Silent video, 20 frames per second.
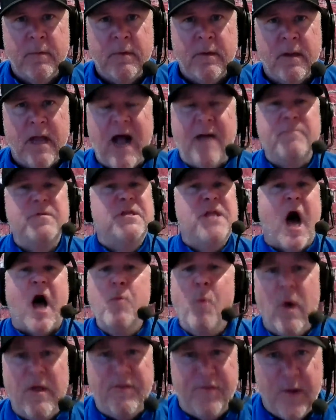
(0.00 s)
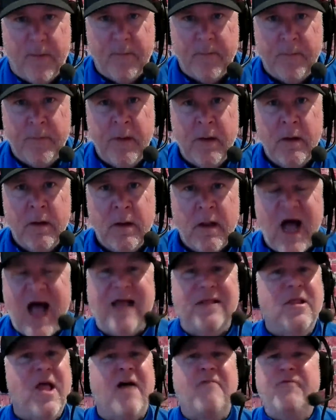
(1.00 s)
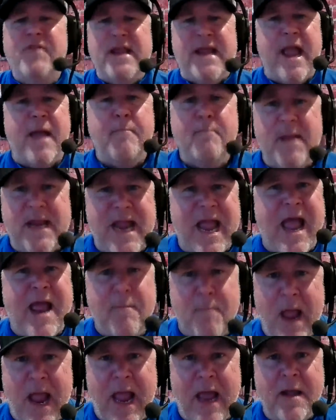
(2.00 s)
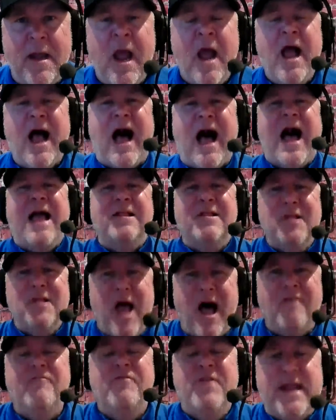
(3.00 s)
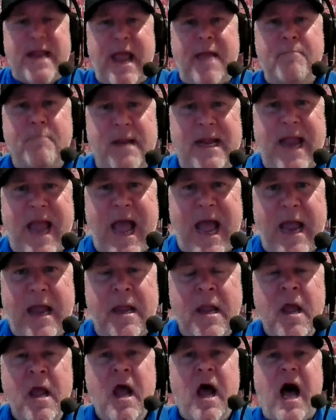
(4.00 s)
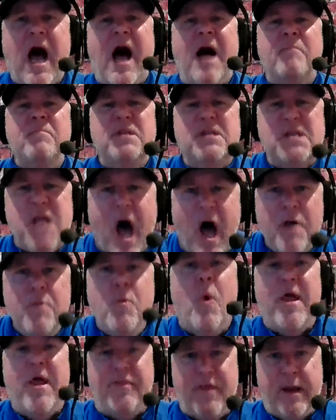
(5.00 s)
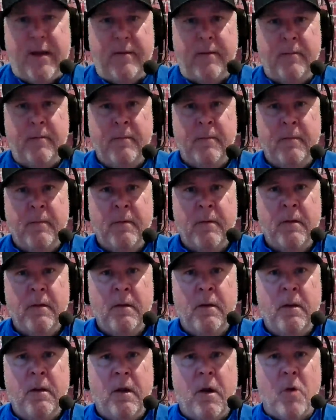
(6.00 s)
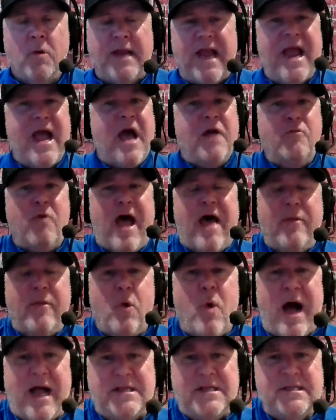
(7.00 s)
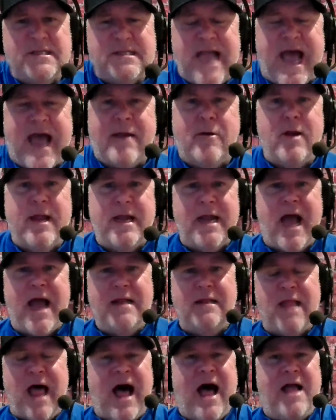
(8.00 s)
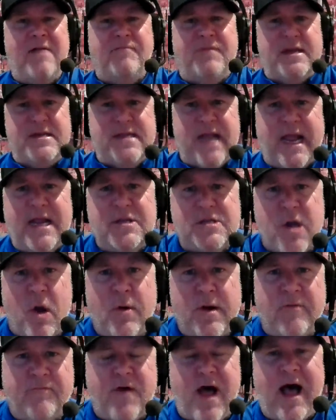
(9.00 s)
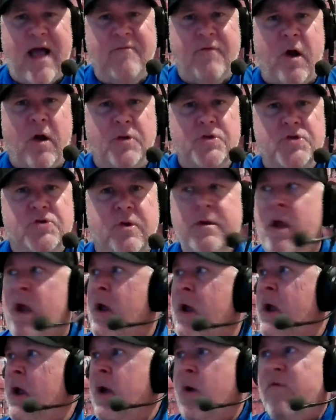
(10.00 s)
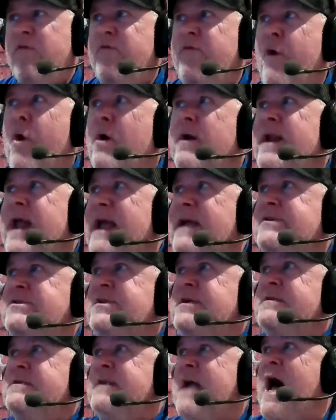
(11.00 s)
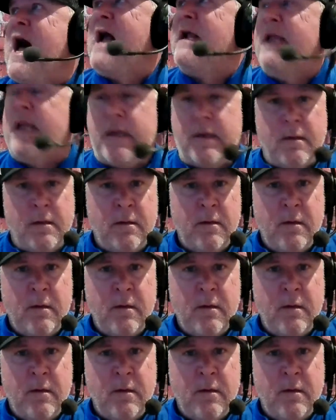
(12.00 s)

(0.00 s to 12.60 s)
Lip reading: I'm done with them. I love the NBA, man. I love the NBA. I'm done with it. Okay, I'd rather watch Saturday Night Live, the Daytona 500, Four Nations hockey.